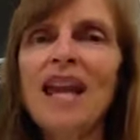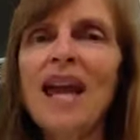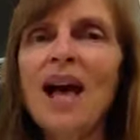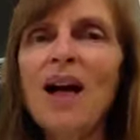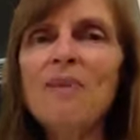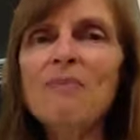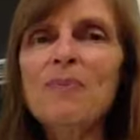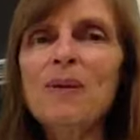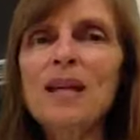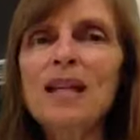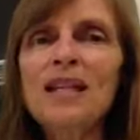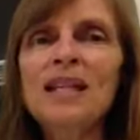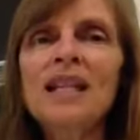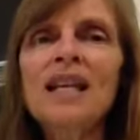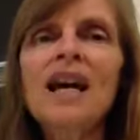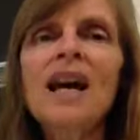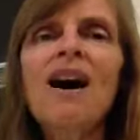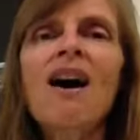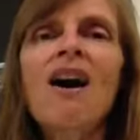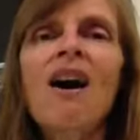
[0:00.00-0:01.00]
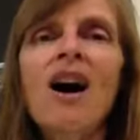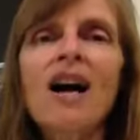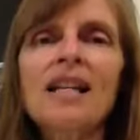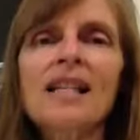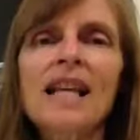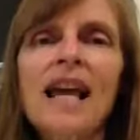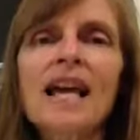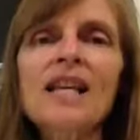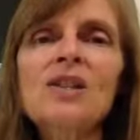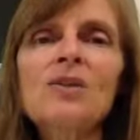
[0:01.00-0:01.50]
helping
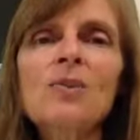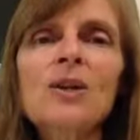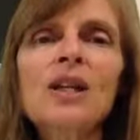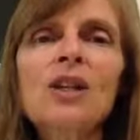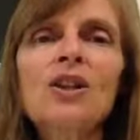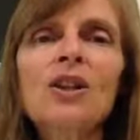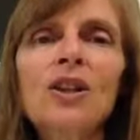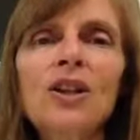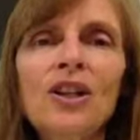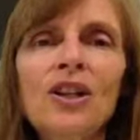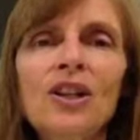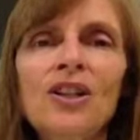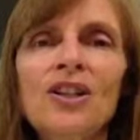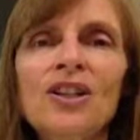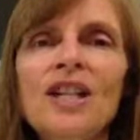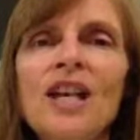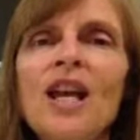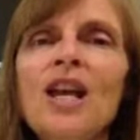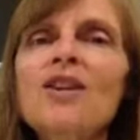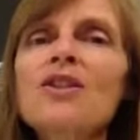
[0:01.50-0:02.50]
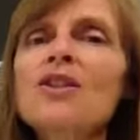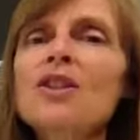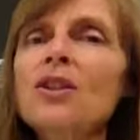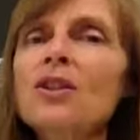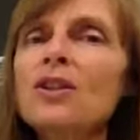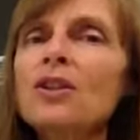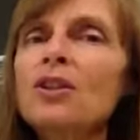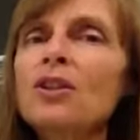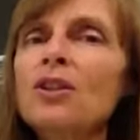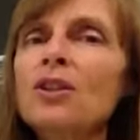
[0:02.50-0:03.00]
us as we learn
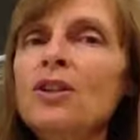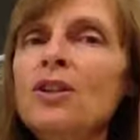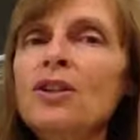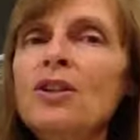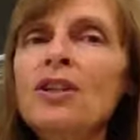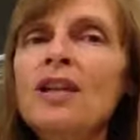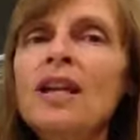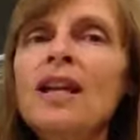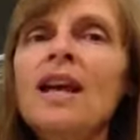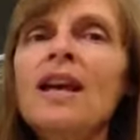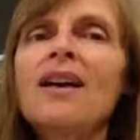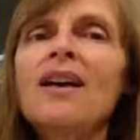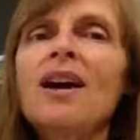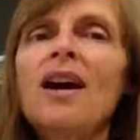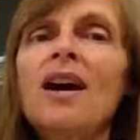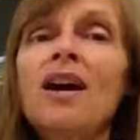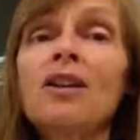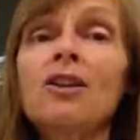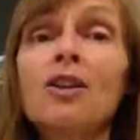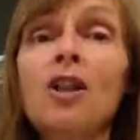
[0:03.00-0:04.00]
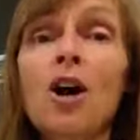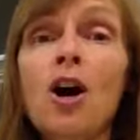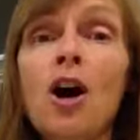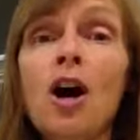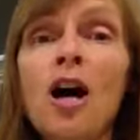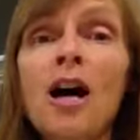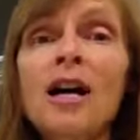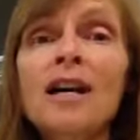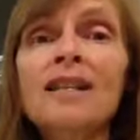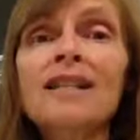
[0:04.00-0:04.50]
to learn
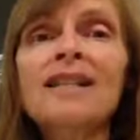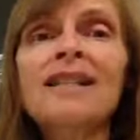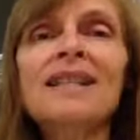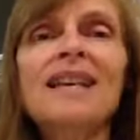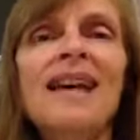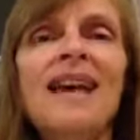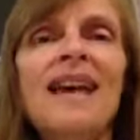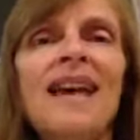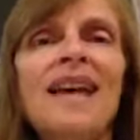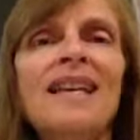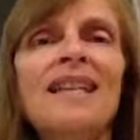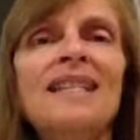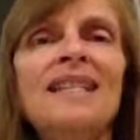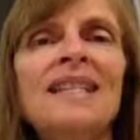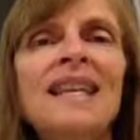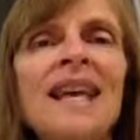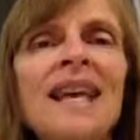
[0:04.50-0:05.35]
laws and